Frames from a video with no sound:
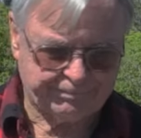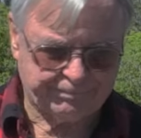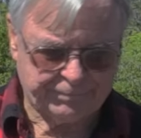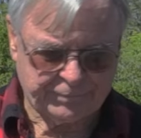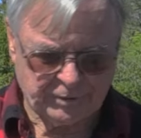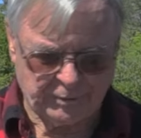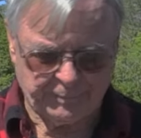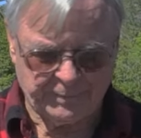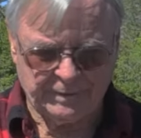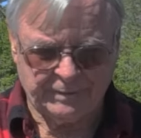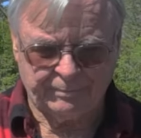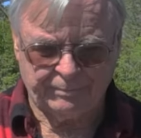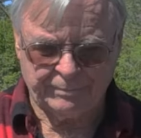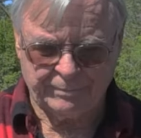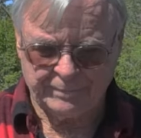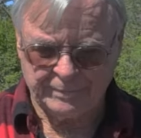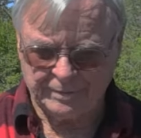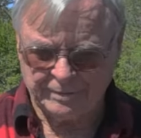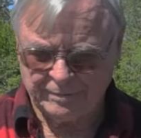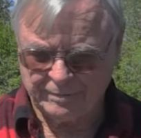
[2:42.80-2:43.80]
took me
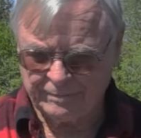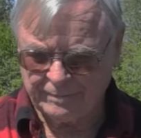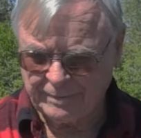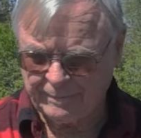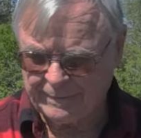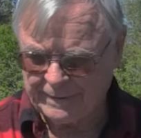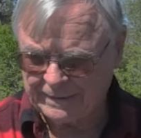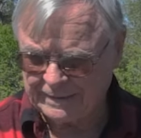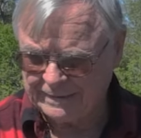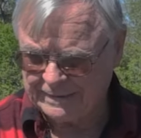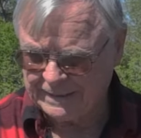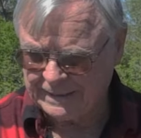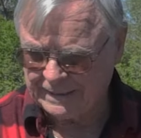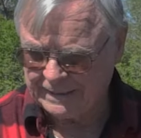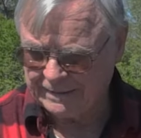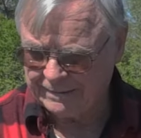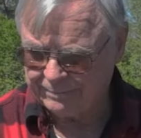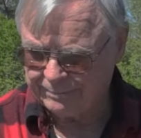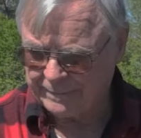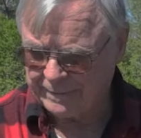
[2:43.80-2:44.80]
about a
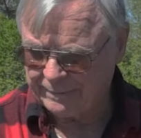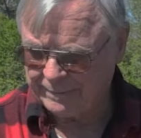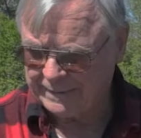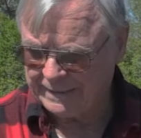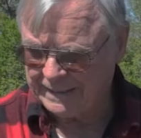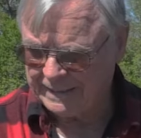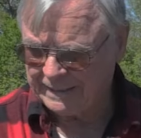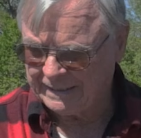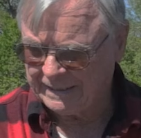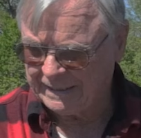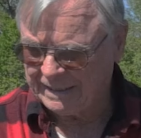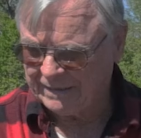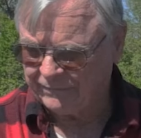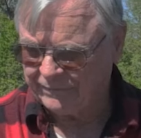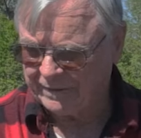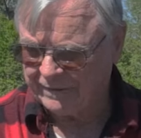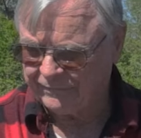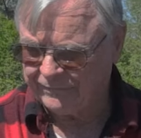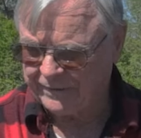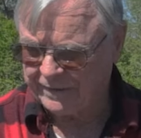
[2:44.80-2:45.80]
day, maybe a day and a half,
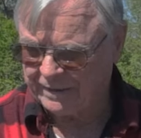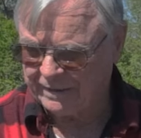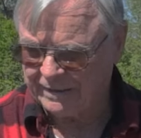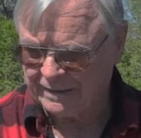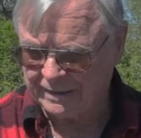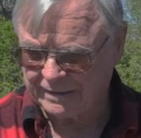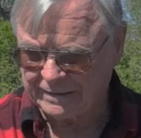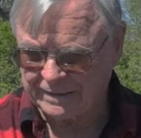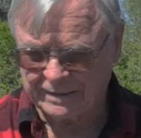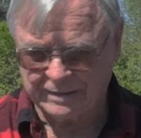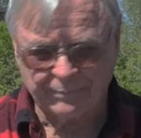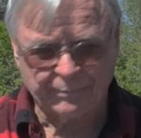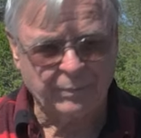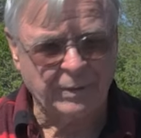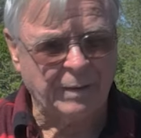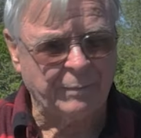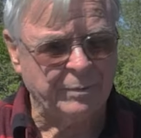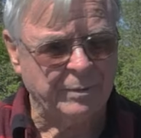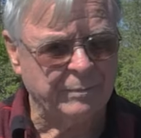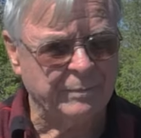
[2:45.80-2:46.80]
and I figured out that the
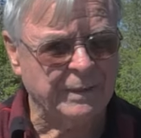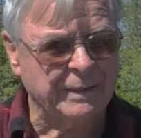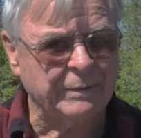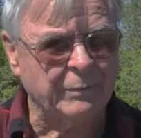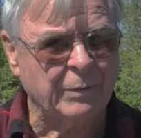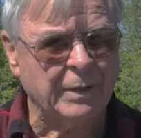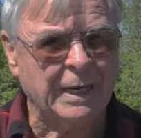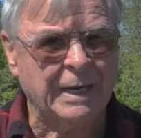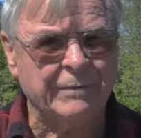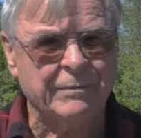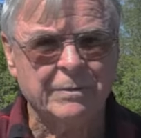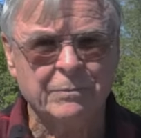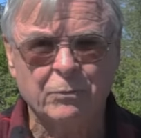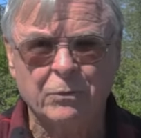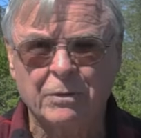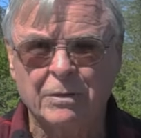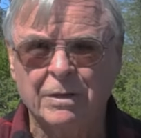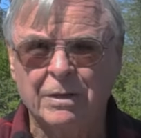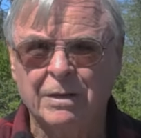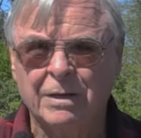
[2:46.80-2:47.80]
problem that they were having
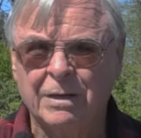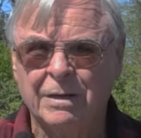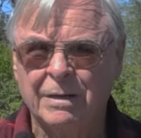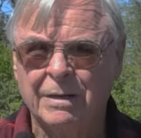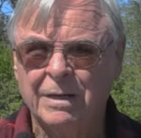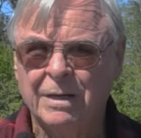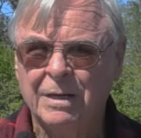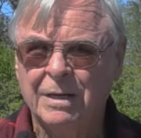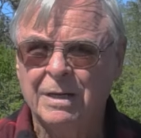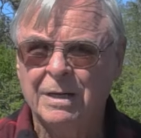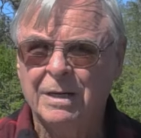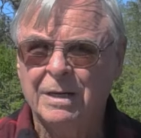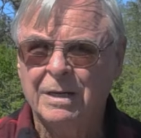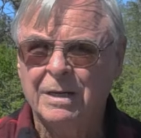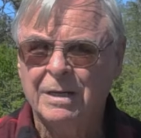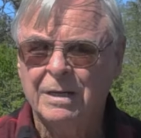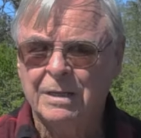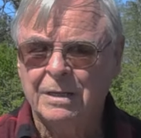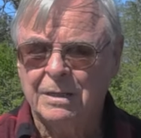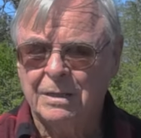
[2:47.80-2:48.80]

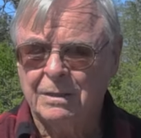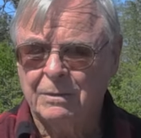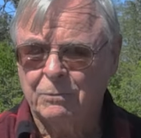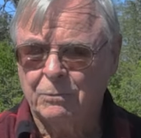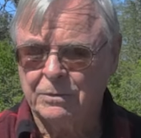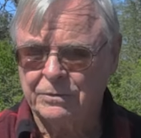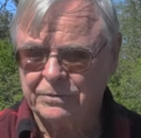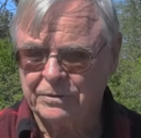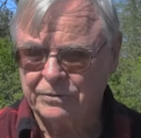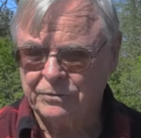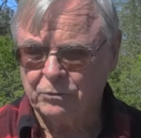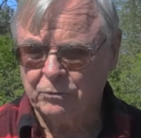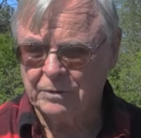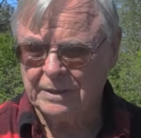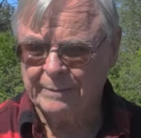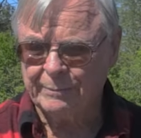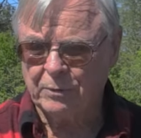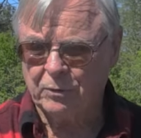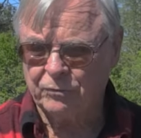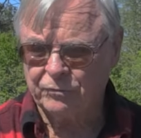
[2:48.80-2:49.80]
was the two
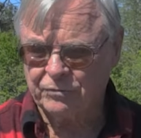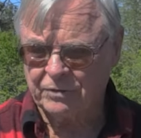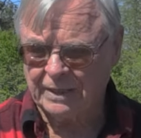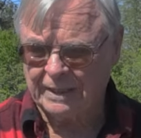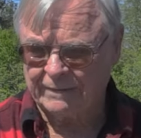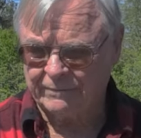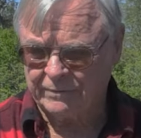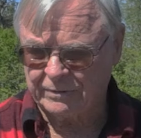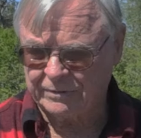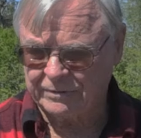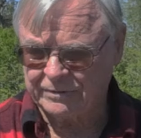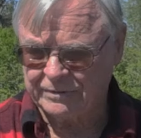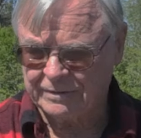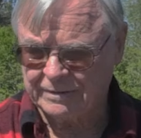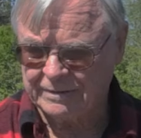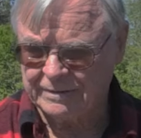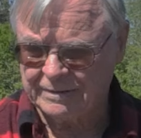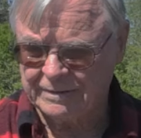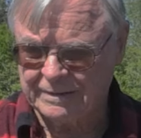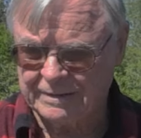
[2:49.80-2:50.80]
limo drivers.
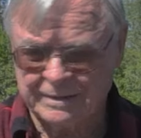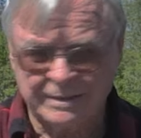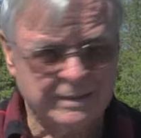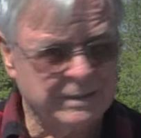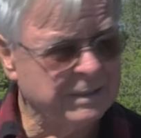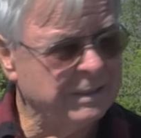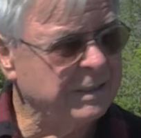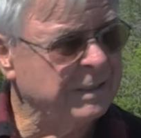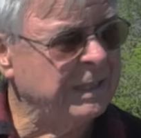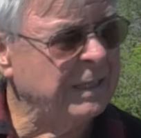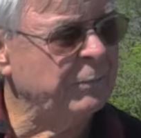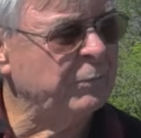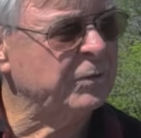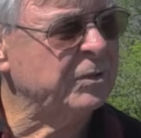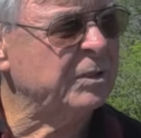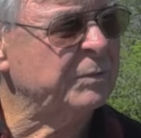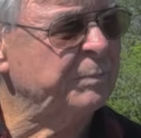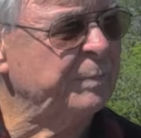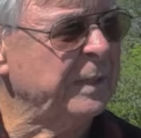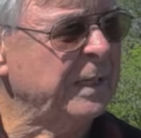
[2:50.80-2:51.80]
They were
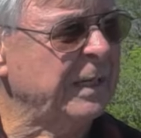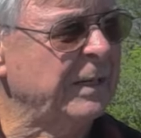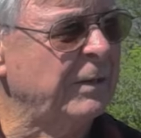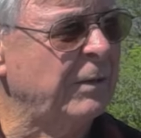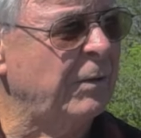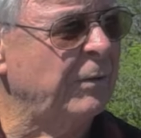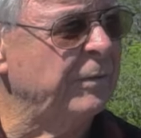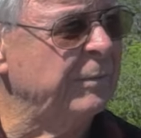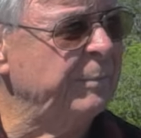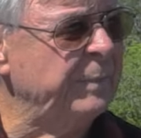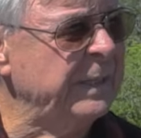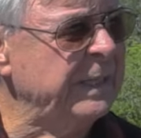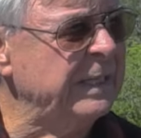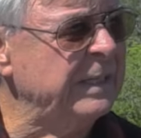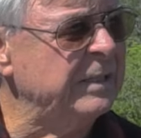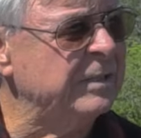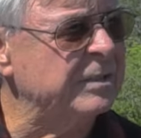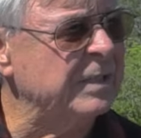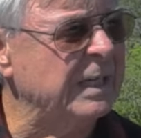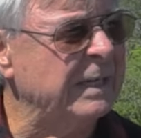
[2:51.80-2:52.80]
spilling all the
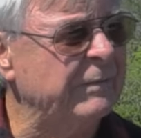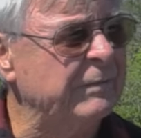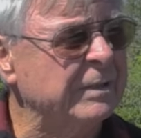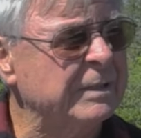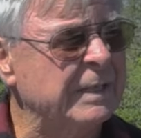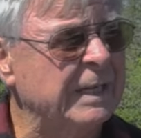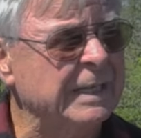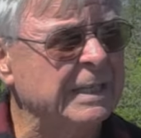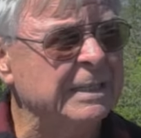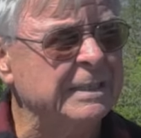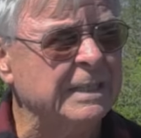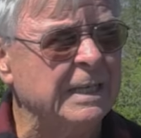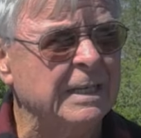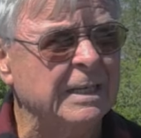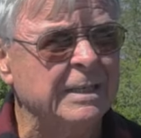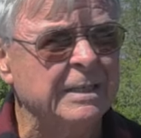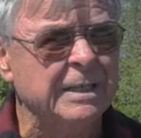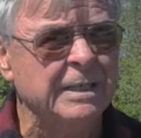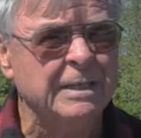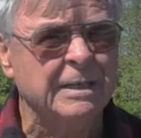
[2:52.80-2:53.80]
beans and everything and
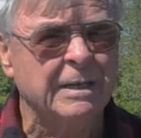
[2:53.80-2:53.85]
telling